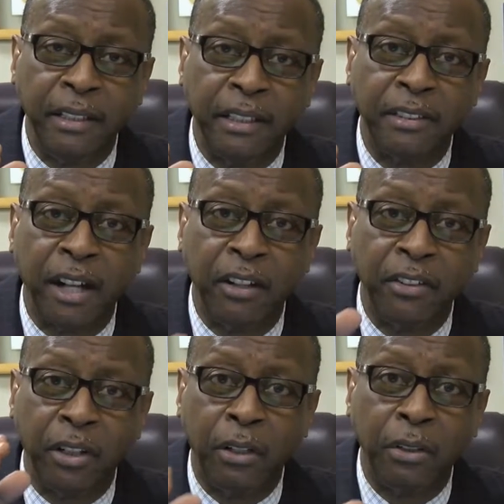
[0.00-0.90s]
to start
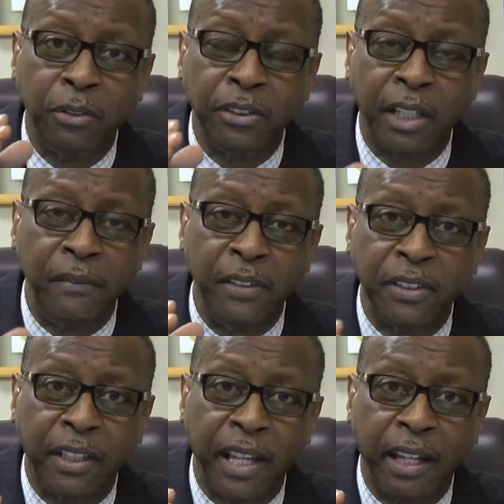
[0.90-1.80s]
your own savings
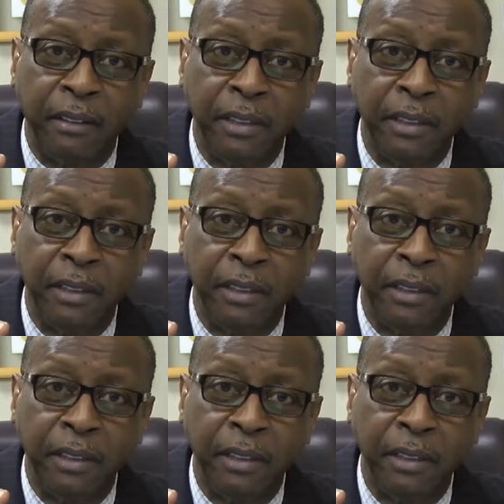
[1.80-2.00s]
account.